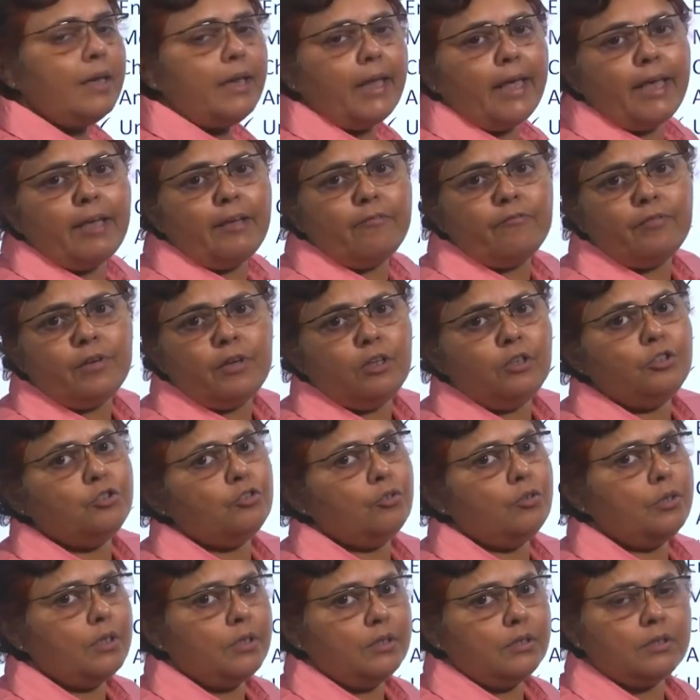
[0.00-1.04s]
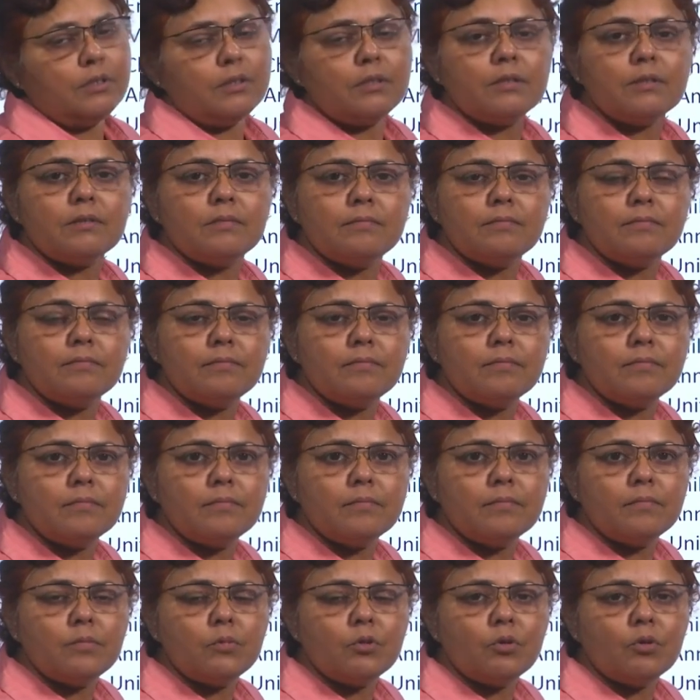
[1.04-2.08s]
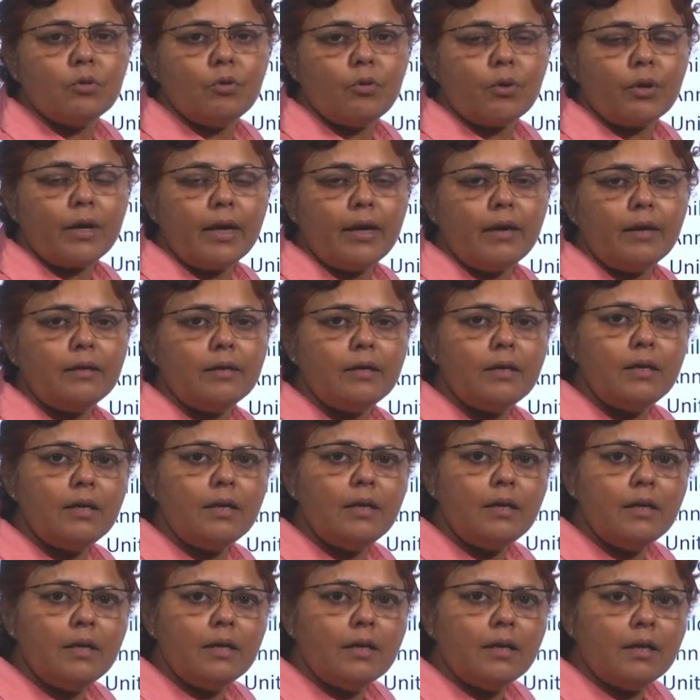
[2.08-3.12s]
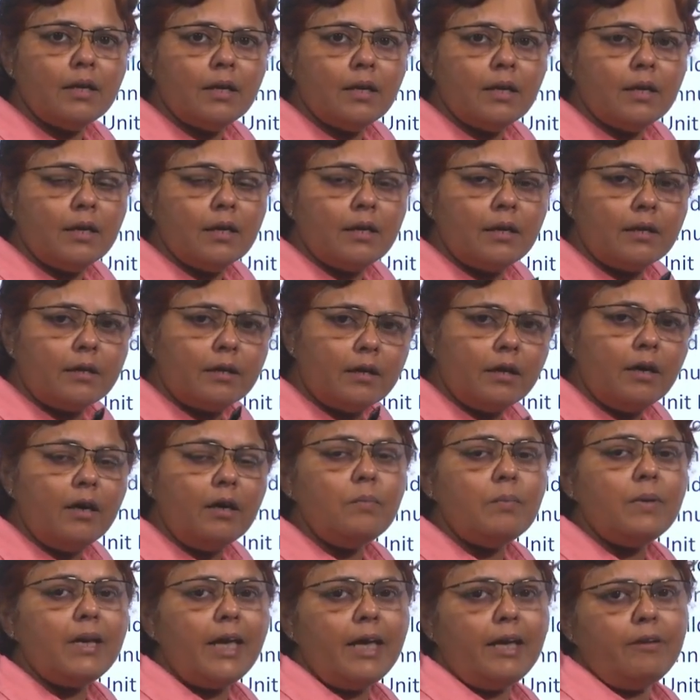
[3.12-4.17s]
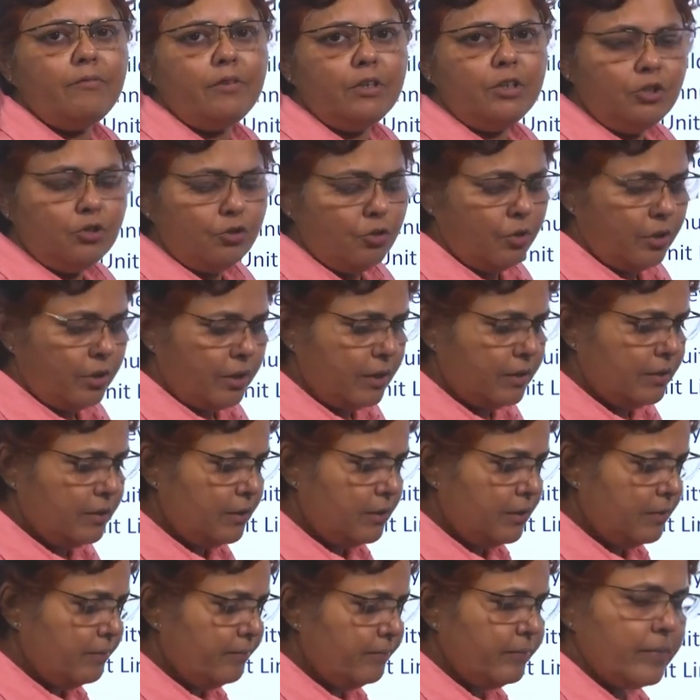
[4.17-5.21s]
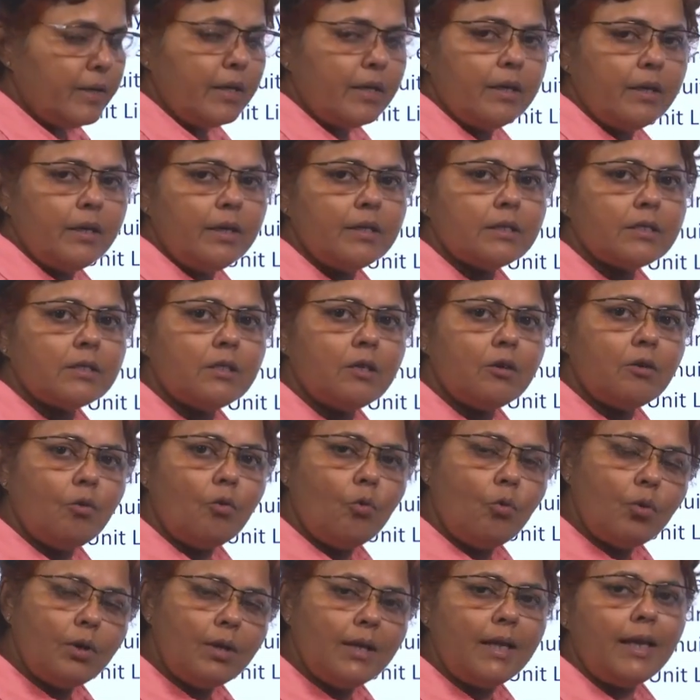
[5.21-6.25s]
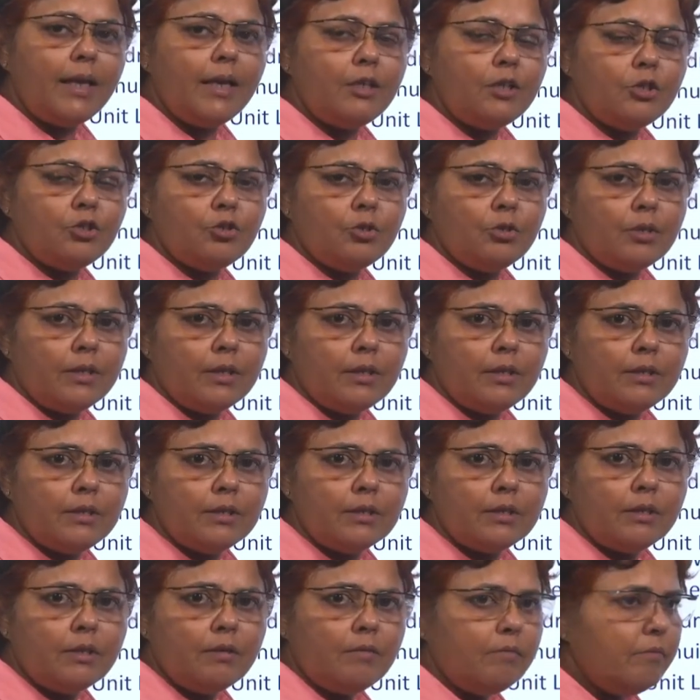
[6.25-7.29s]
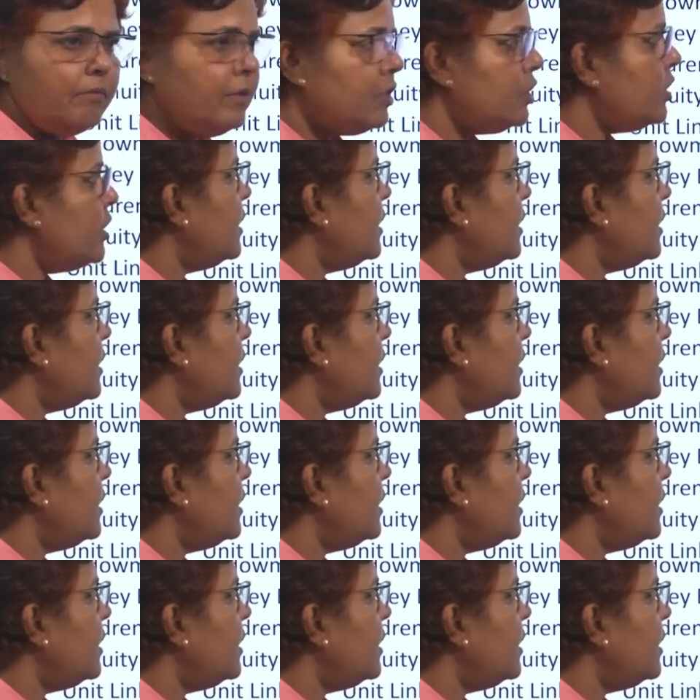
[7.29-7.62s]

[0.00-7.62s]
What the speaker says: life insurance. Okay. Term life insurance is the only insurance which